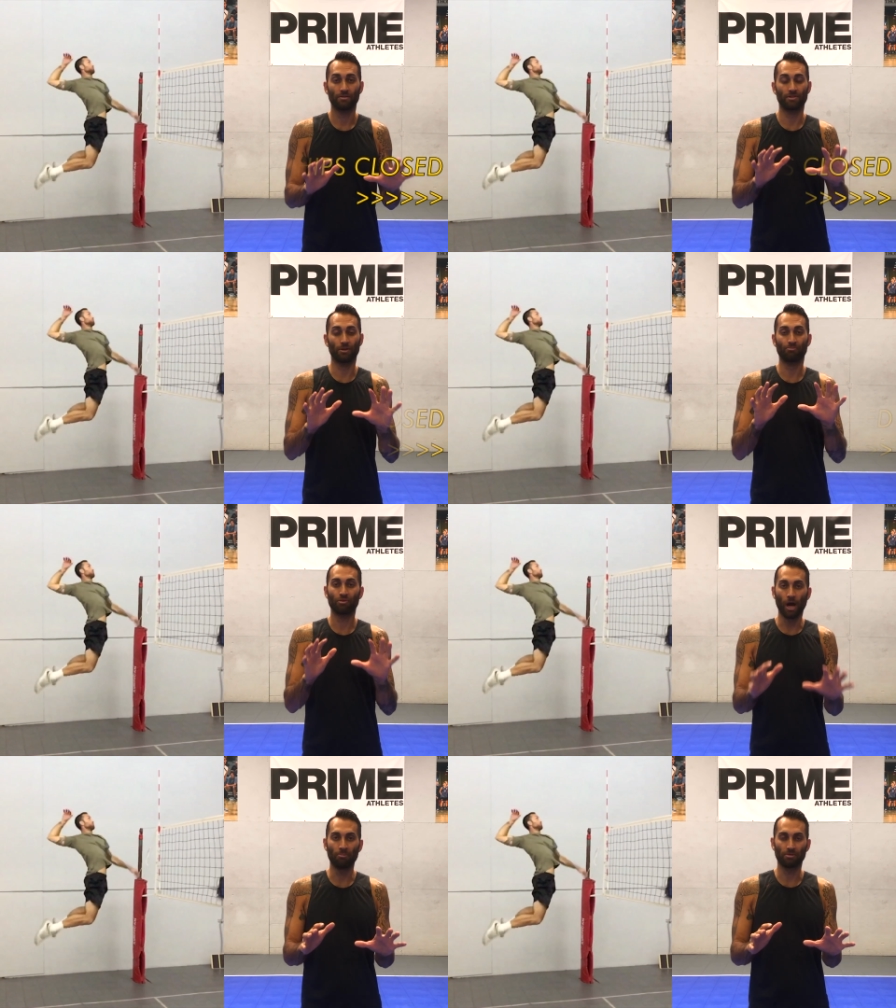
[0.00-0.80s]
Done
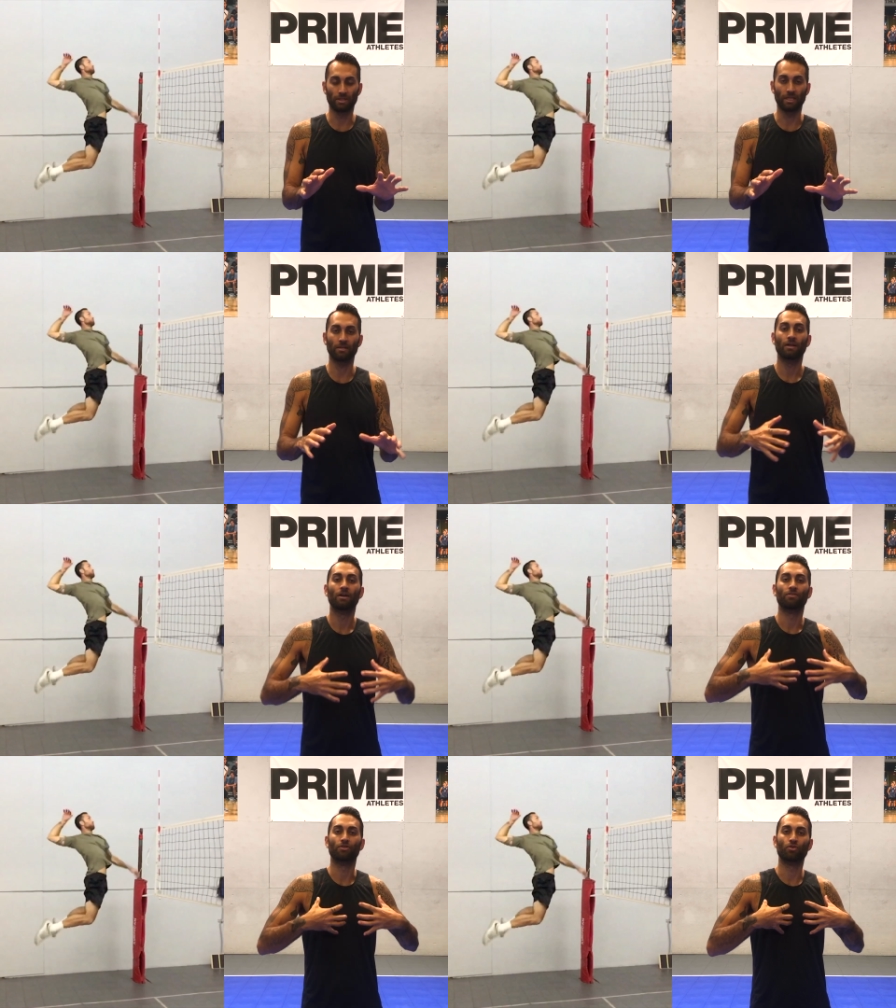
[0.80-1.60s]
properly,
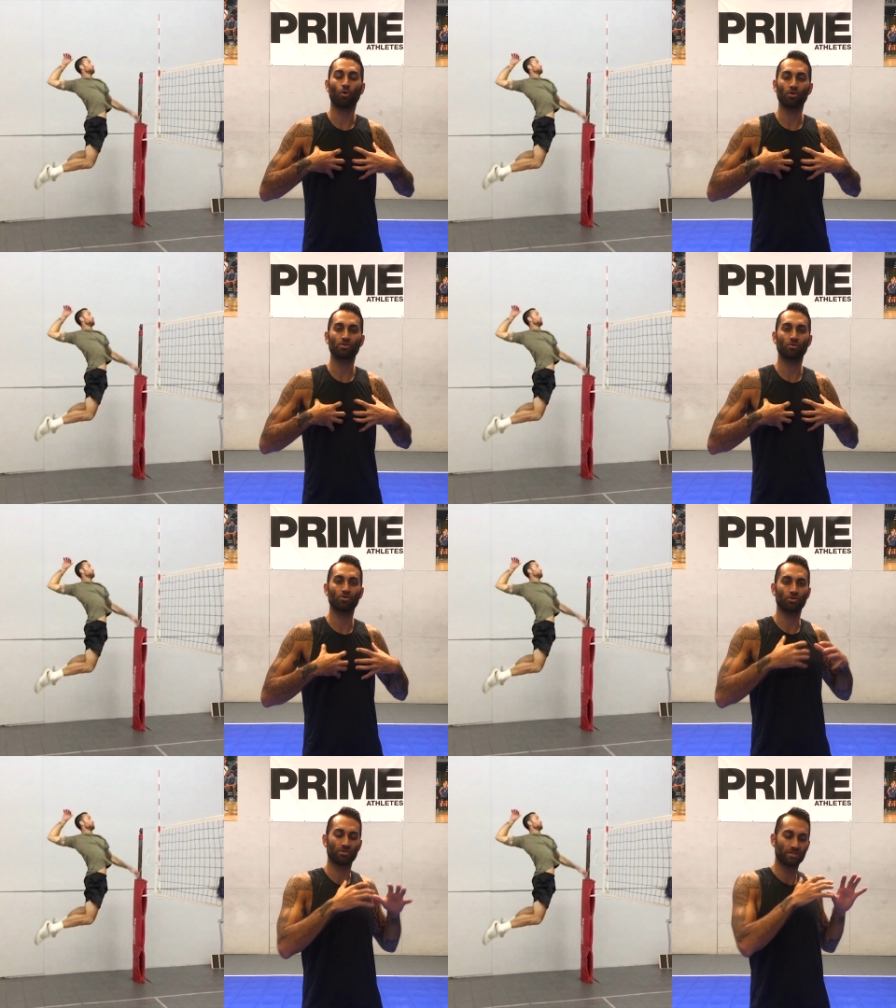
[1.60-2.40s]
the torso
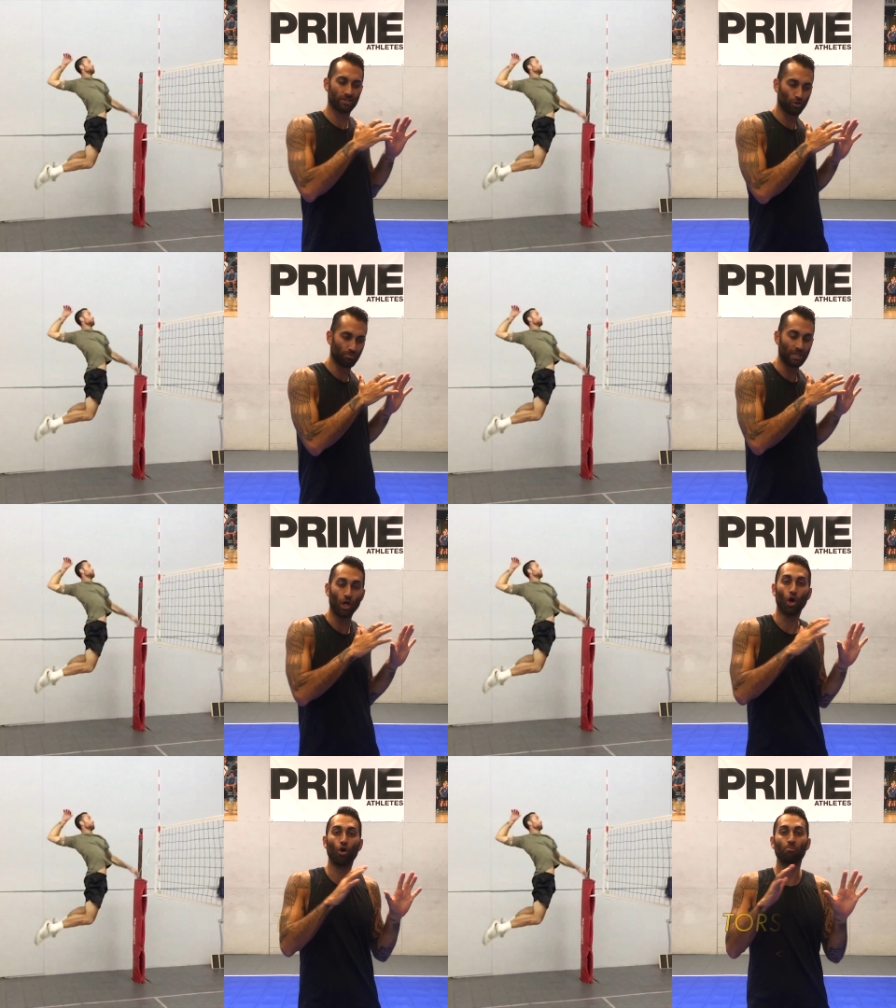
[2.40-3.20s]
should still be
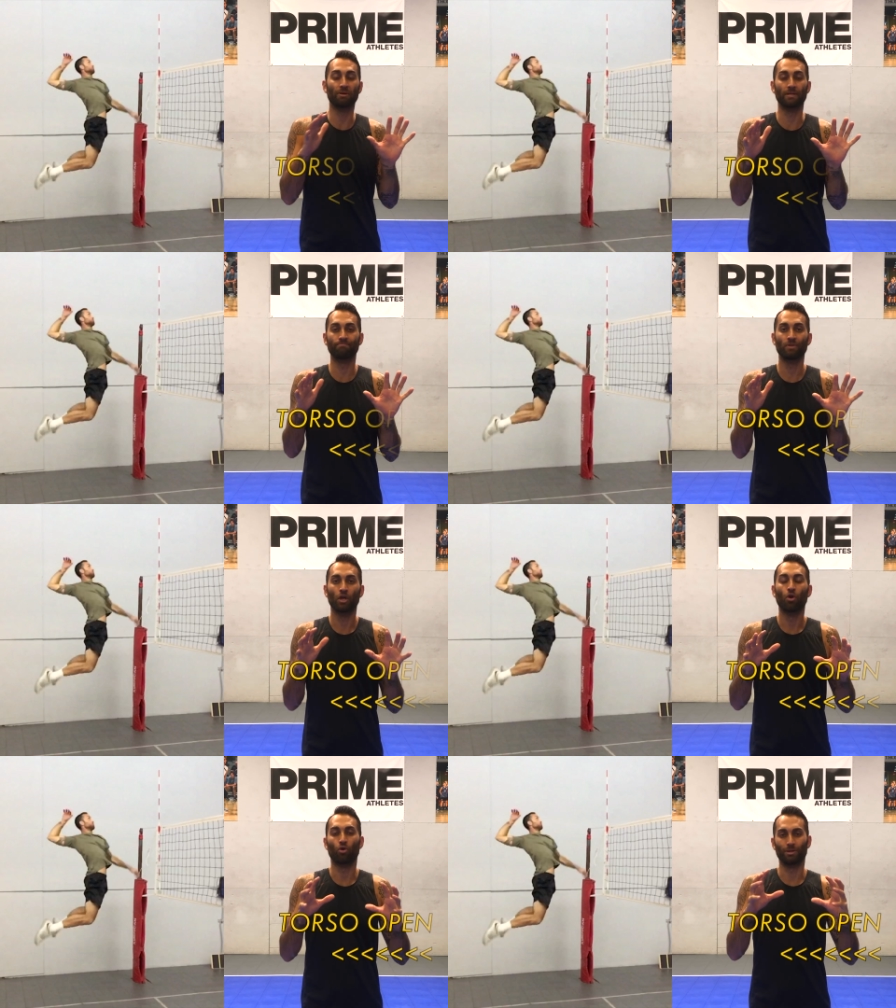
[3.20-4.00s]
open
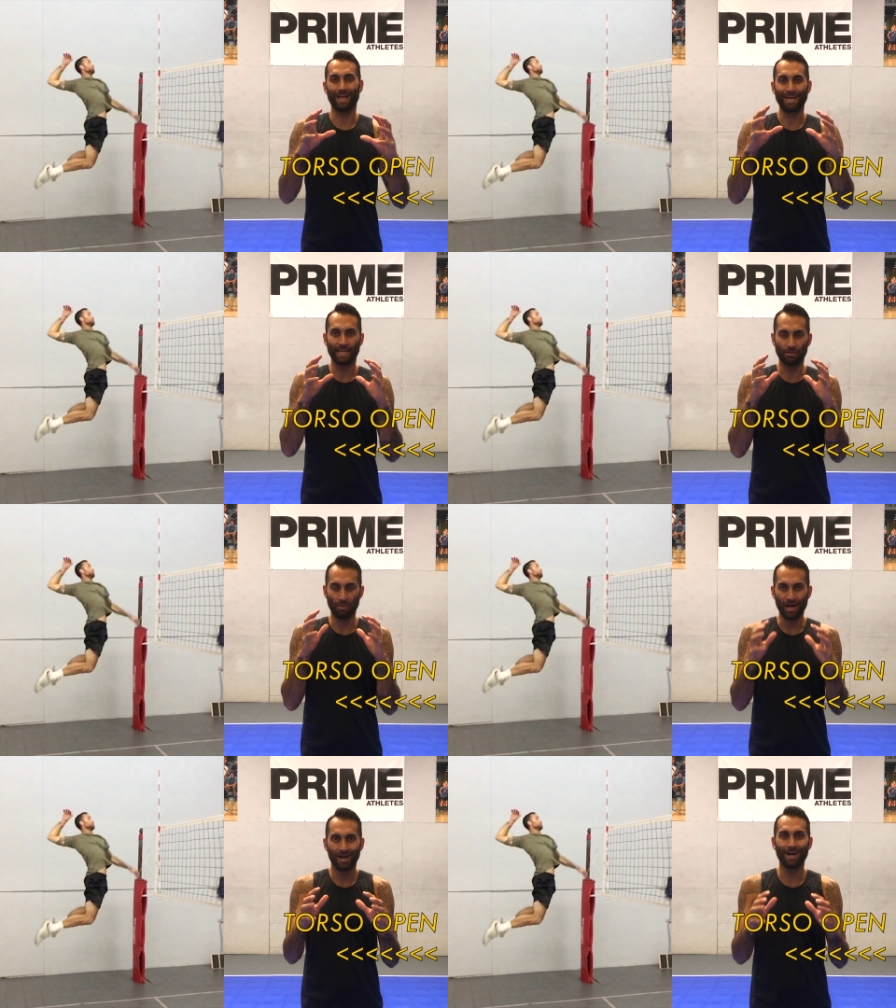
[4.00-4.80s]
or lagging
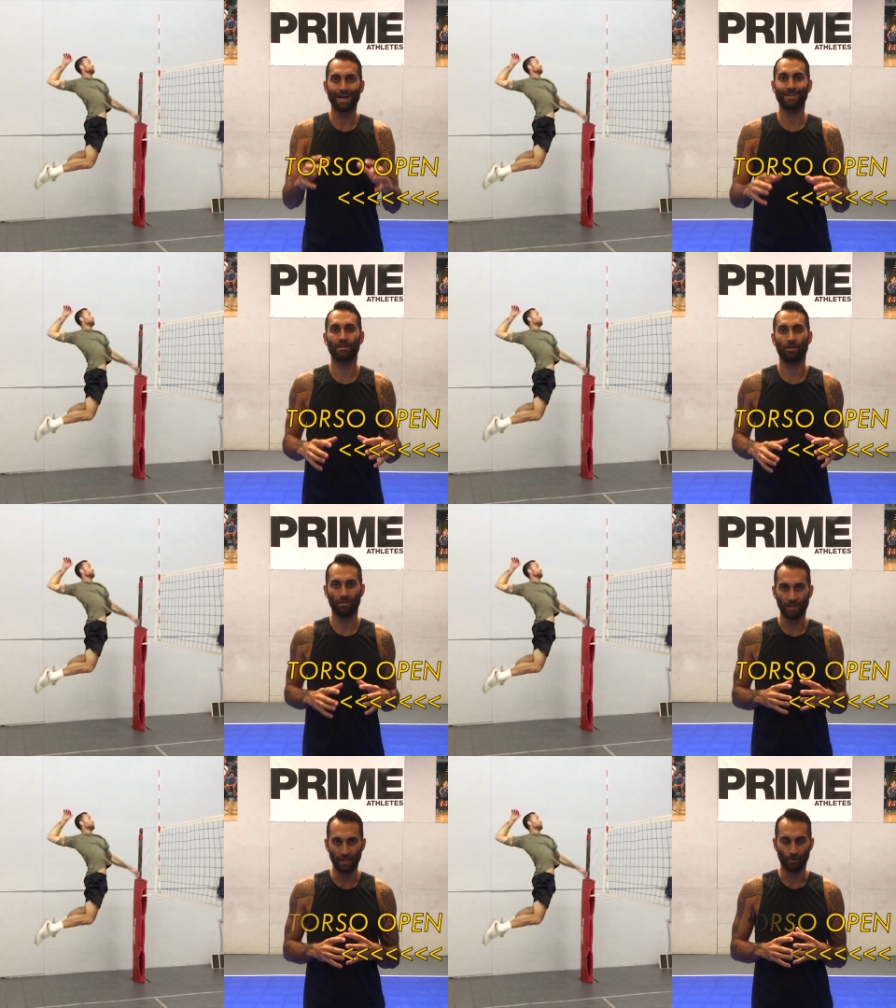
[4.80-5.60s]
behind
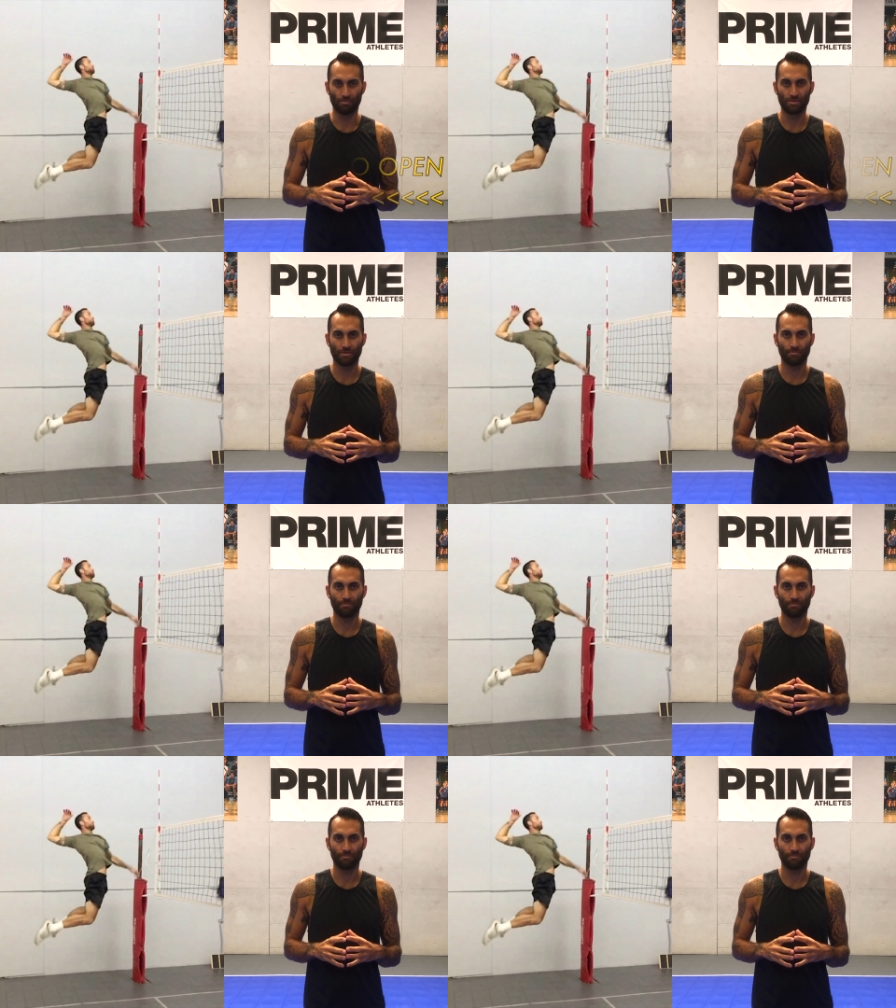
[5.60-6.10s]
the hips.